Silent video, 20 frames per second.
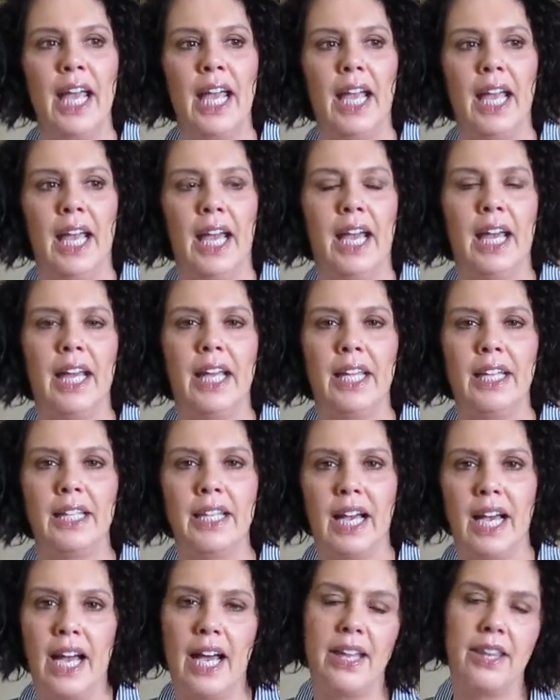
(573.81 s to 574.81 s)
and
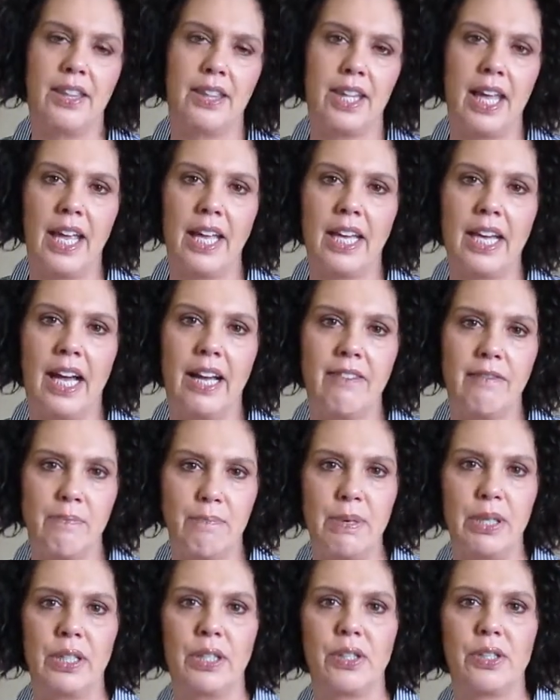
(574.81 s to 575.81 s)
I think
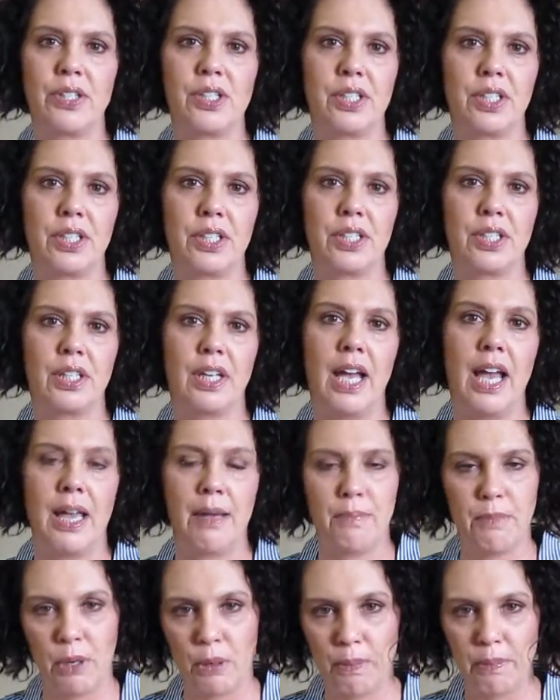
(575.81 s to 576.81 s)
I've built
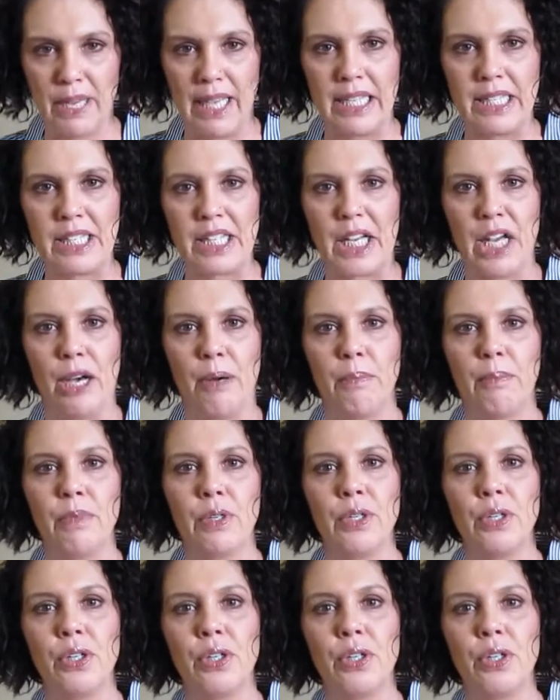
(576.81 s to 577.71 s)
a momentum